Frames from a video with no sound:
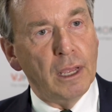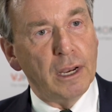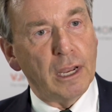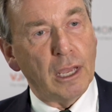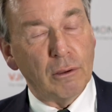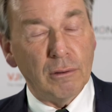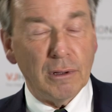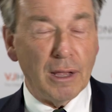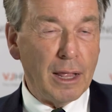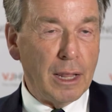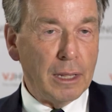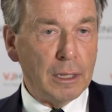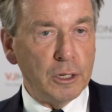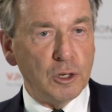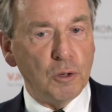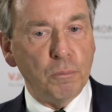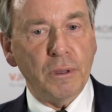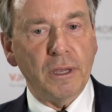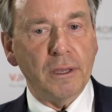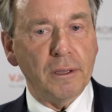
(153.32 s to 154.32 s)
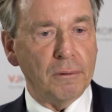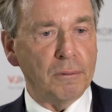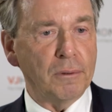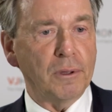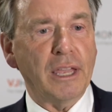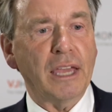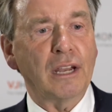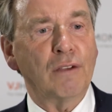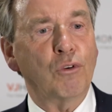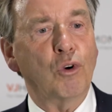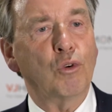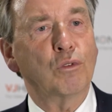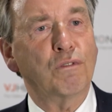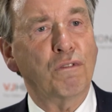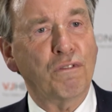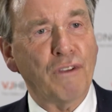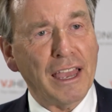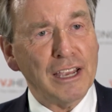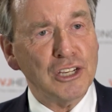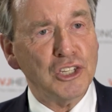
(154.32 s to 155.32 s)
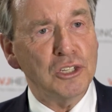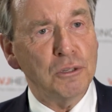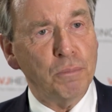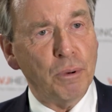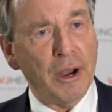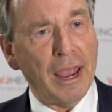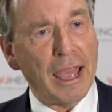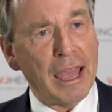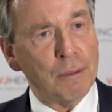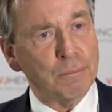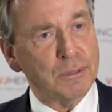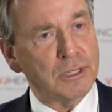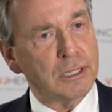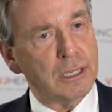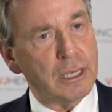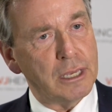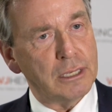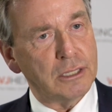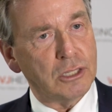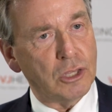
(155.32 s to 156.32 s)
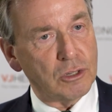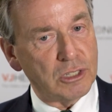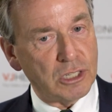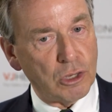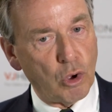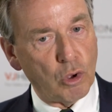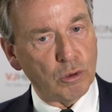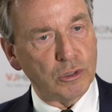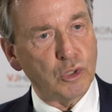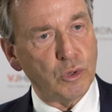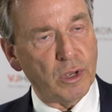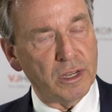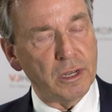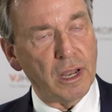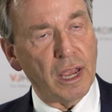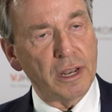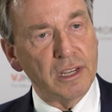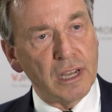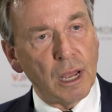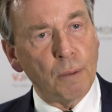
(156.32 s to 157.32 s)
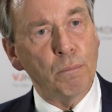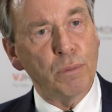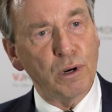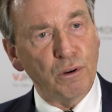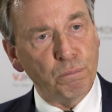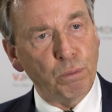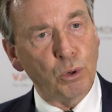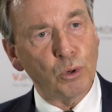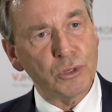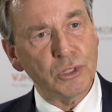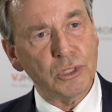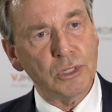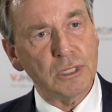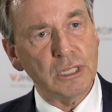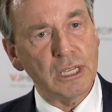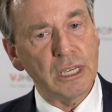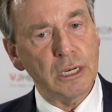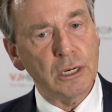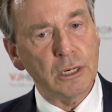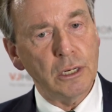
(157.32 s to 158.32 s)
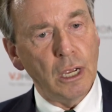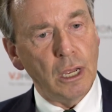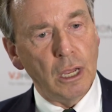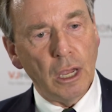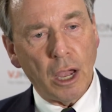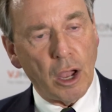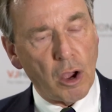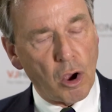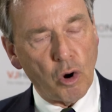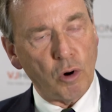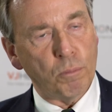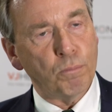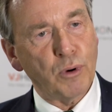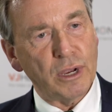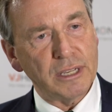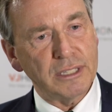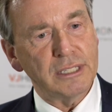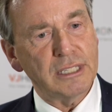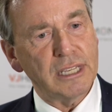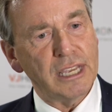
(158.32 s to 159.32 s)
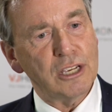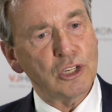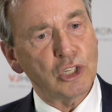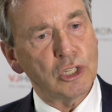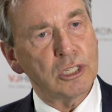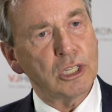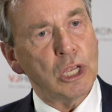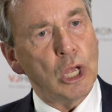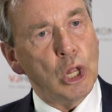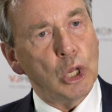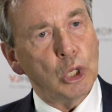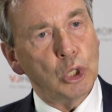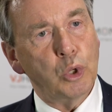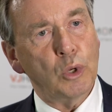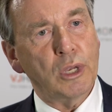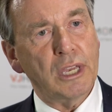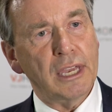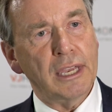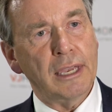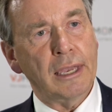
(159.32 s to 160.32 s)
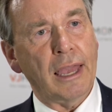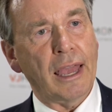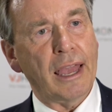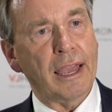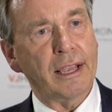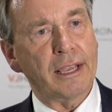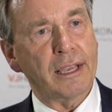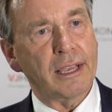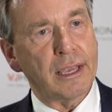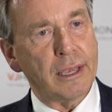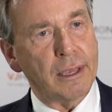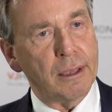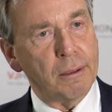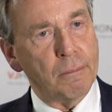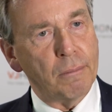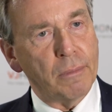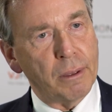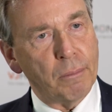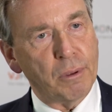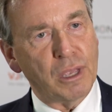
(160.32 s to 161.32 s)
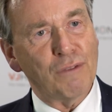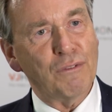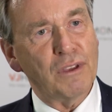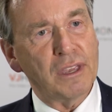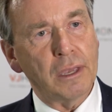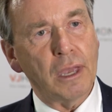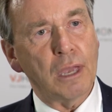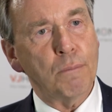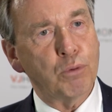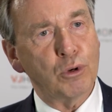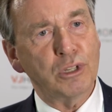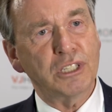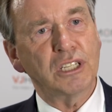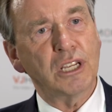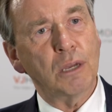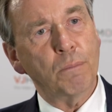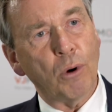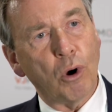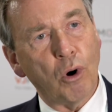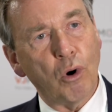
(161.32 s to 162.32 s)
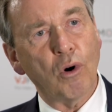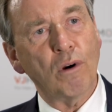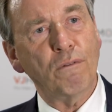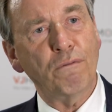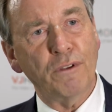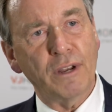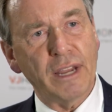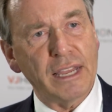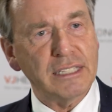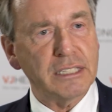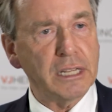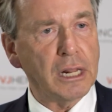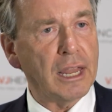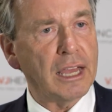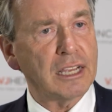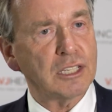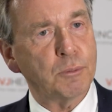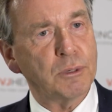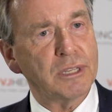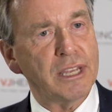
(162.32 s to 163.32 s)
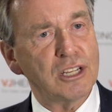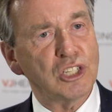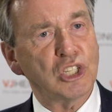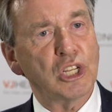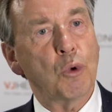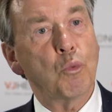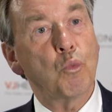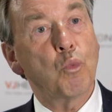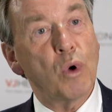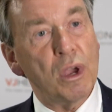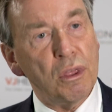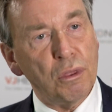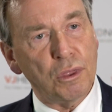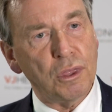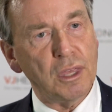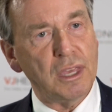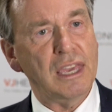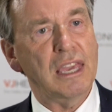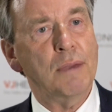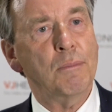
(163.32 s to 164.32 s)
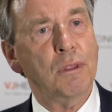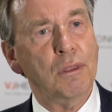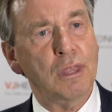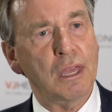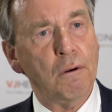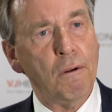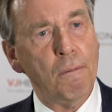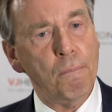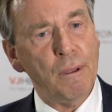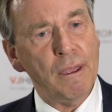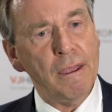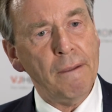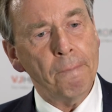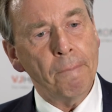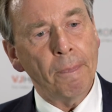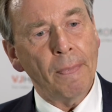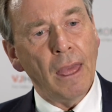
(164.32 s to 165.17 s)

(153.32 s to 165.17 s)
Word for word: Now, a little bit kind of old fashioned perhaps is there's also a, a number of posters here or presentations looking at giving ibrutinib or venetoclax potentially with chemotherapy,